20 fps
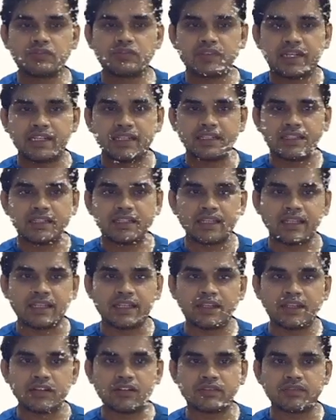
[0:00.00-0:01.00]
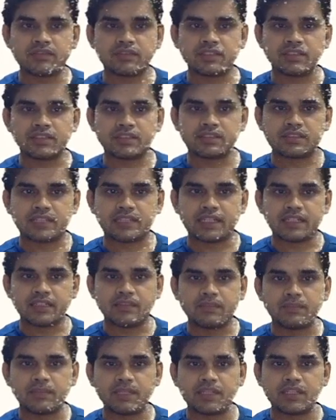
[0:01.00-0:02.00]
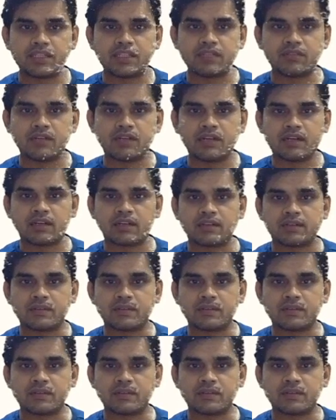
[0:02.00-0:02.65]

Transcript: find the area of this triangle PQR.